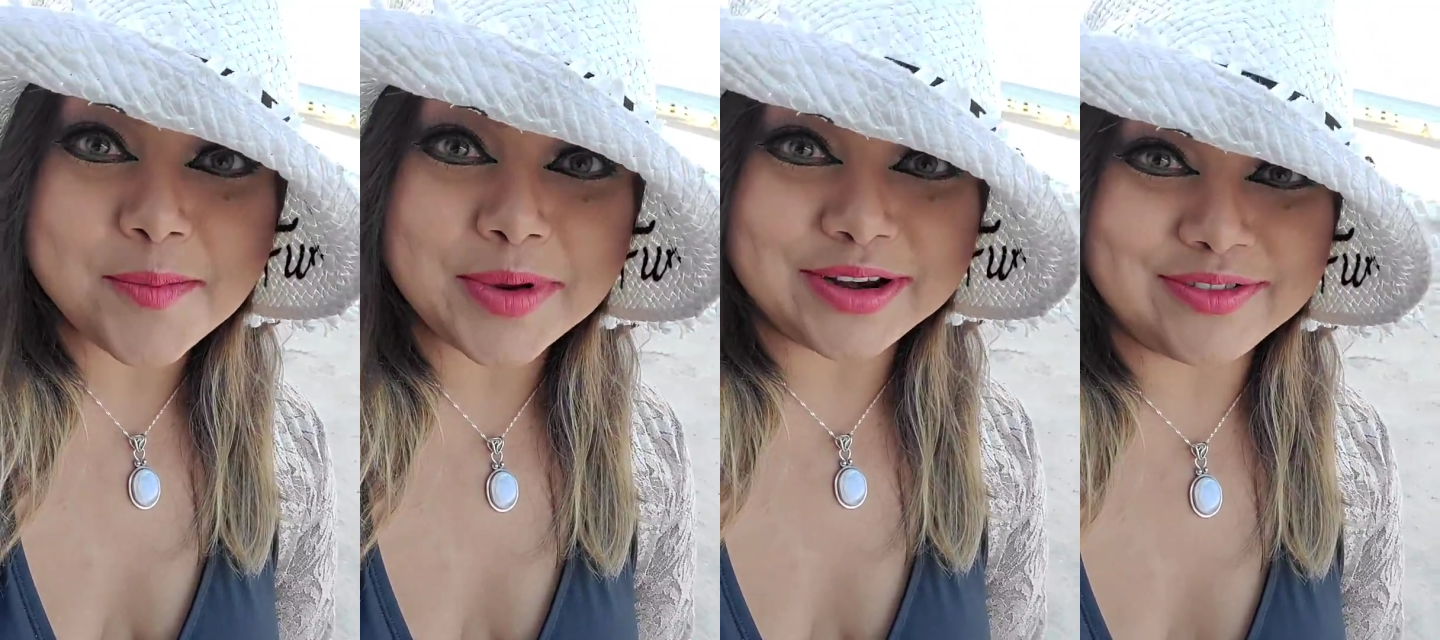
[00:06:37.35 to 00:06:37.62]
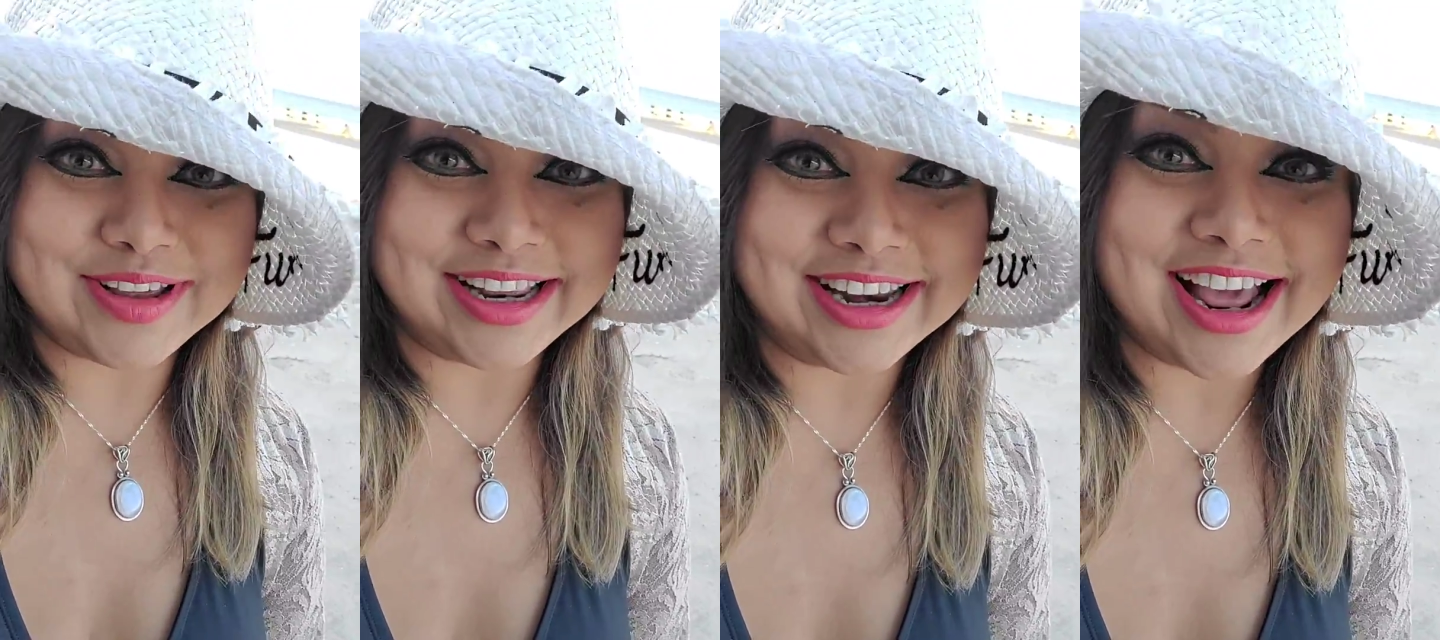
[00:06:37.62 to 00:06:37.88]

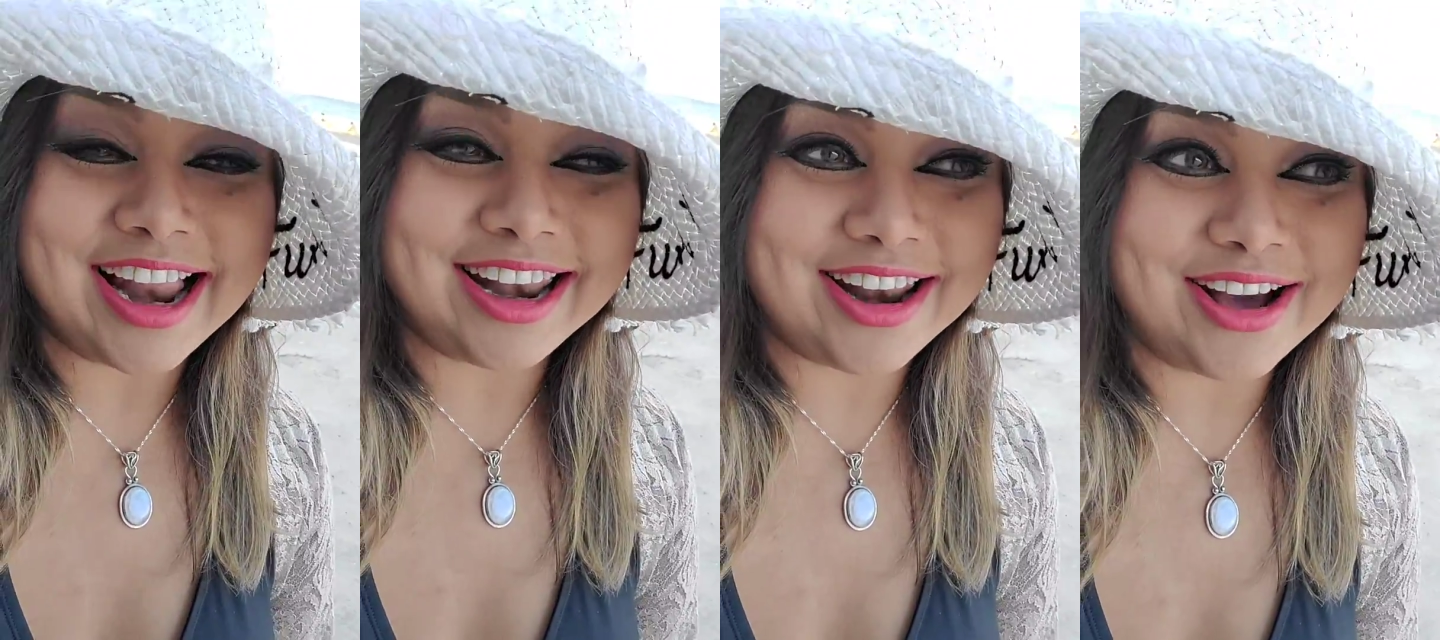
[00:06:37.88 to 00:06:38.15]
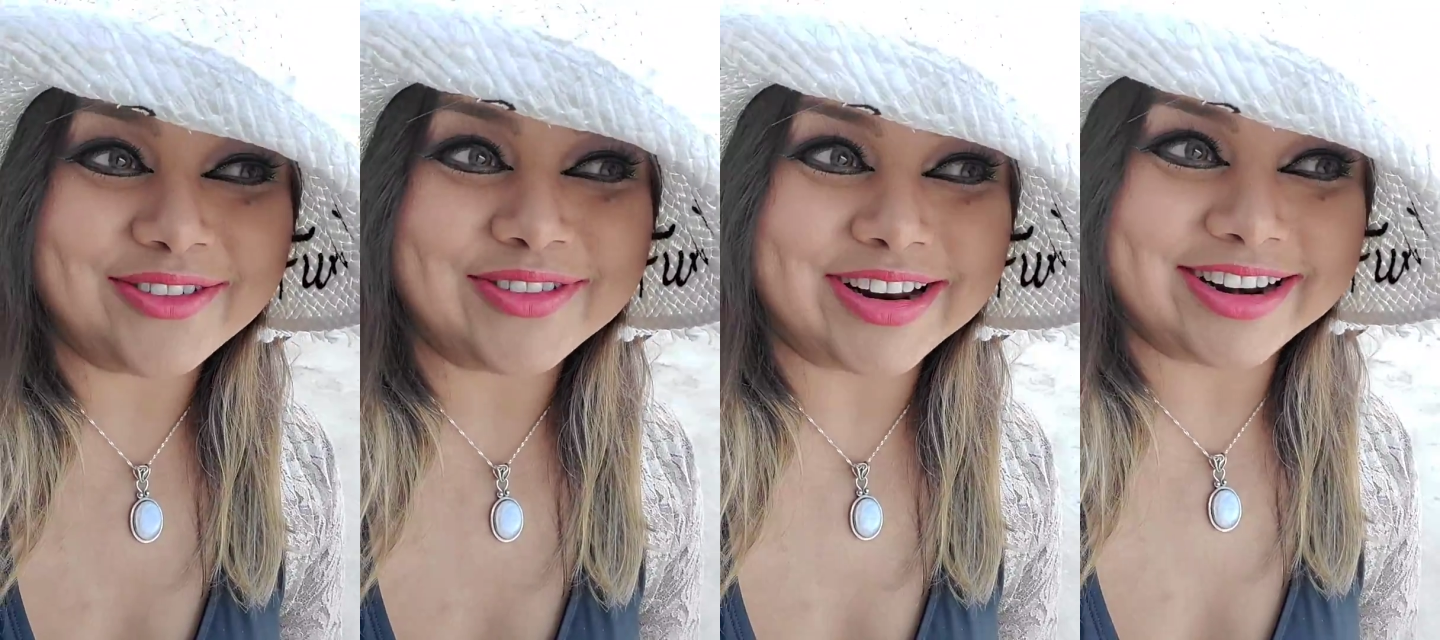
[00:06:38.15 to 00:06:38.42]
between
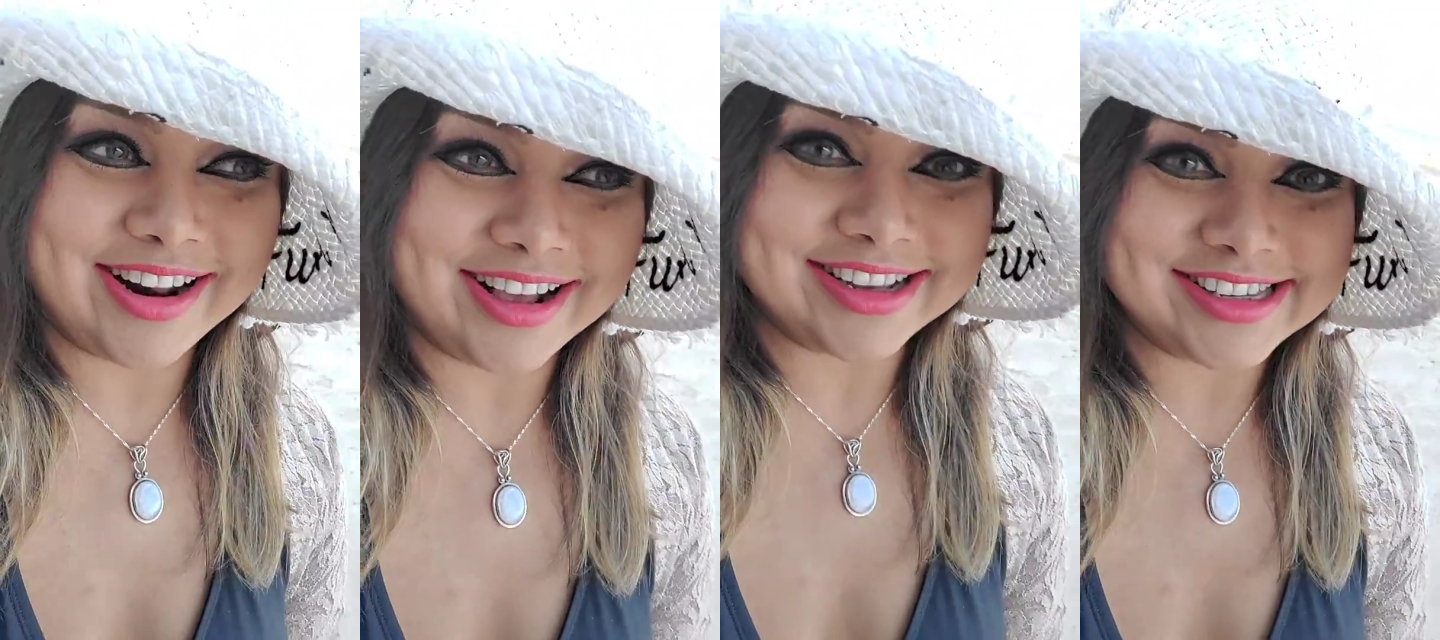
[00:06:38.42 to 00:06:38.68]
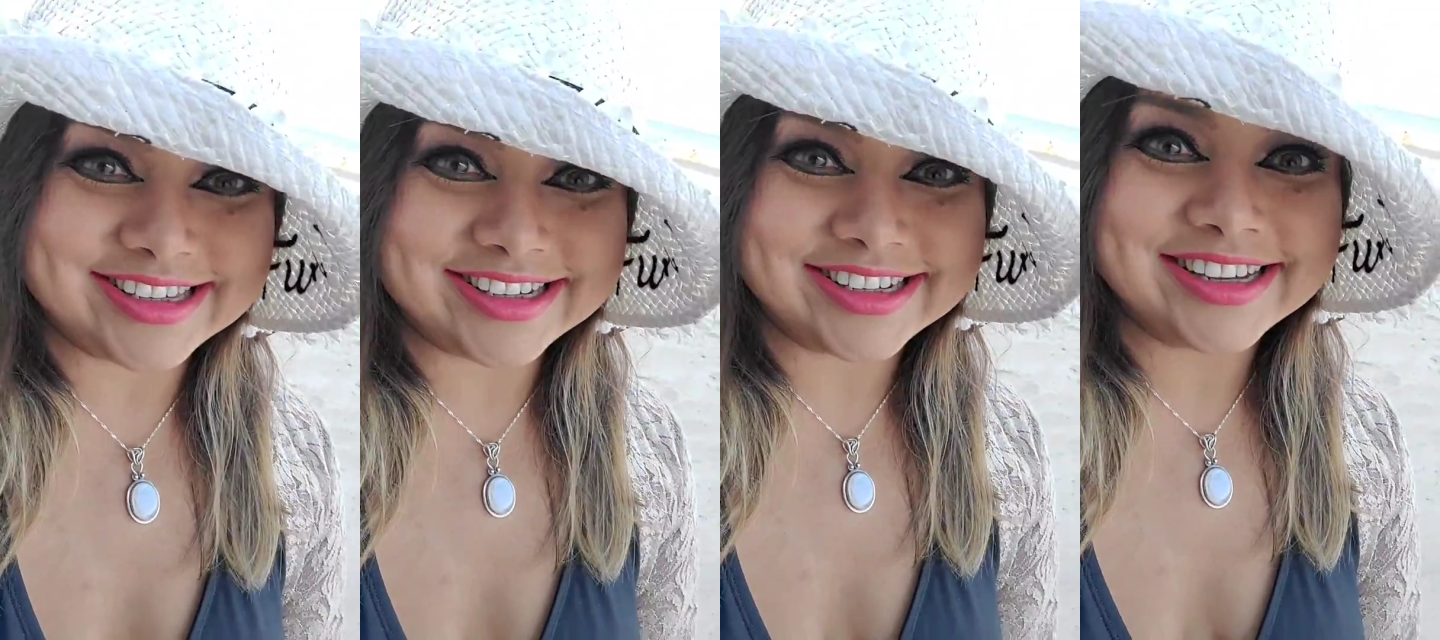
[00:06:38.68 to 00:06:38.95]
love and
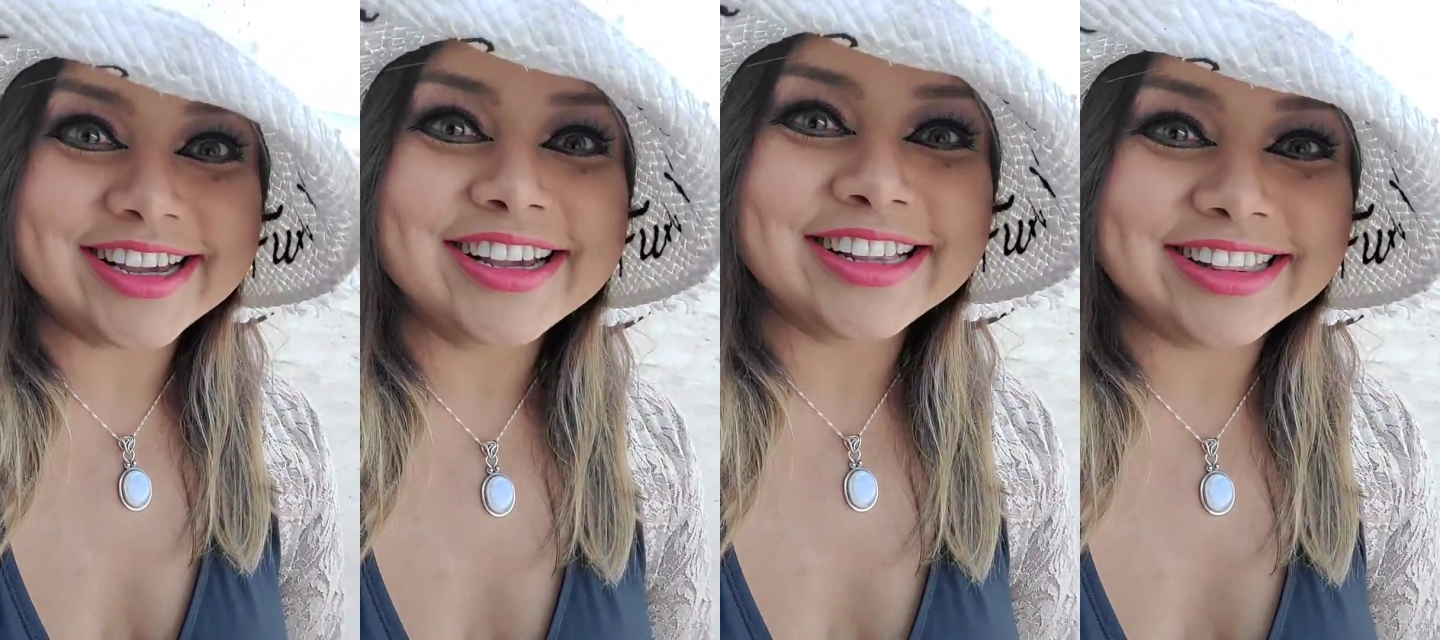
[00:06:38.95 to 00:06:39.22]
lust.